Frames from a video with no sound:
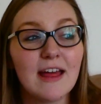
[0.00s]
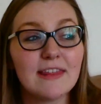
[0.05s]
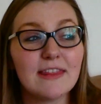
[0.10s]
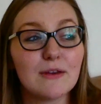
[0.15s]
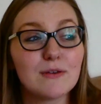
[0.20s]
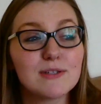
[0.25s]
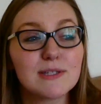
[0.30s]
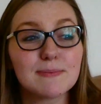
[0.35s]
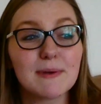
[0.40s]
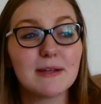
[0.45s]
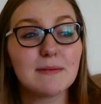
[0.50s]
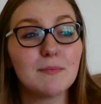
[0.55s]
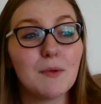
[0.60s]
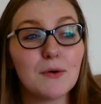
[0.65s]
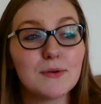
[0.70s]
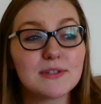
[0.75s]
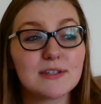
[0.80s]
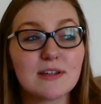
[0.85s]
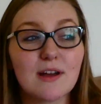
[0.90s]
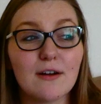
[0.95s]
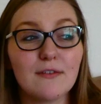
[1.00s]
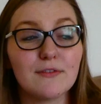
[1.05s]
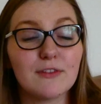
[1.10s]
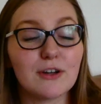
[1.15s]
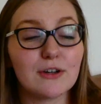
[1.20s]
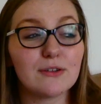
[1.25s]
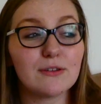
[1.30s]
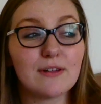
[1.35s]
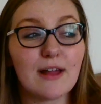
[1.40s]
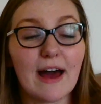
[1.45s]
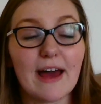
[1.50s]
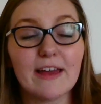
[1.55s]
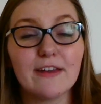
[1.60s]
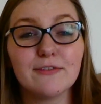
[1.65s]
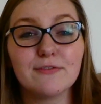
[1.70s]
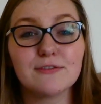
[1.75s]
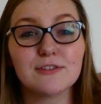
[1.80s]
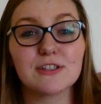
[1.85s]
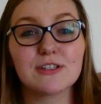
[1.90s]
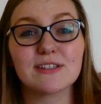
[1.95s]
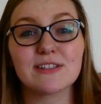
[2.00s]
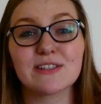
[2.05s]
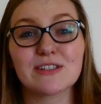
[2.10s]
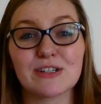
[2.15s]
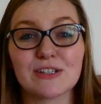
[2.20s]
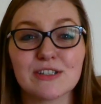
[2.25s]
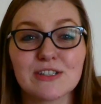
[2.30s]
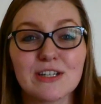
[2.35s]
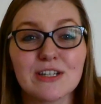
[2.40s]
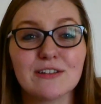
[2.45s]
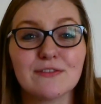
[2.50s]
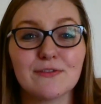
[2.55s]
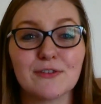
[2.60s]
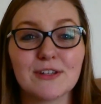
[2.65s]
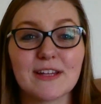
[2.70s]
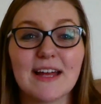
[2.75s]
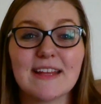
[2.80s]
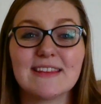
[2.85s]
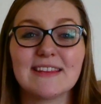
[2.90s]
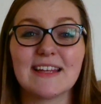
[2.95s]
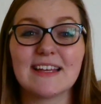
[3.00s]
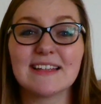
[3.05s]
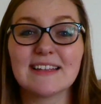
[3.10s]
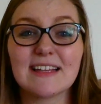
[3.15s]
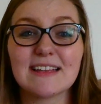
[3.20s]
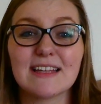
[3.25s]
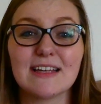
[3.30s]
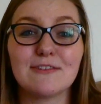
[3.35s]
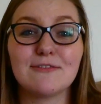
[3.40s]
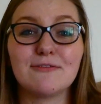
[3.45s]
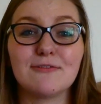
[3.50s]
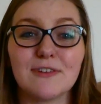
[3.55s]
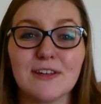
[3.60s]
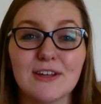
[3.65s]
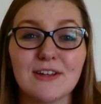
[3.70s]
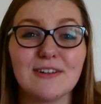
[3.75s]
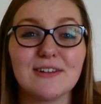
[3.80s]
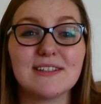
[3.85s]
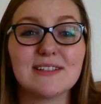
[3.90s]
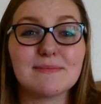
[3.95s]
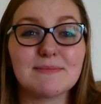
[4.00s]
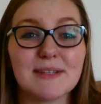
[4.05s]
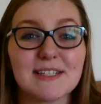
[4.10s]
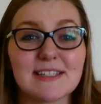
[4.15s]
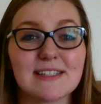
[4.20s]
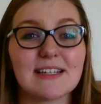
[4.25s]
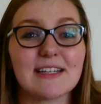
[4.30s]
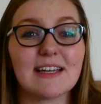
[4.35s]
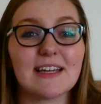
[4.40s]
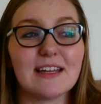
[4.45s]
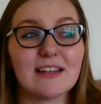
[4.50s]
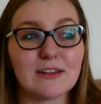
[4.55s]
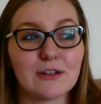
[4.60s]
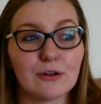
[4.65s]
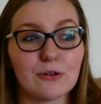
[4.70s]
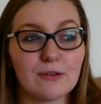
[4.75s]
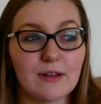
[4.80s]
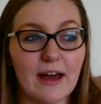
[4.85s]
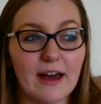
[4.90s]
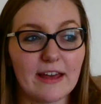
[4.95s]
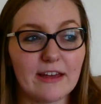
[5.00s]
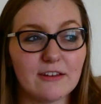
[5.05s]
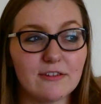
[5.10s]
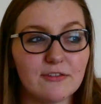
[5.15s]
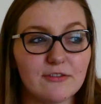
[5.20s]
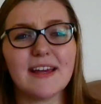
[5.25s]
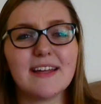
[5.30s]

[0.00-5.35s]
they will spend most of their life just searching for that thing that they feel is missing in their life.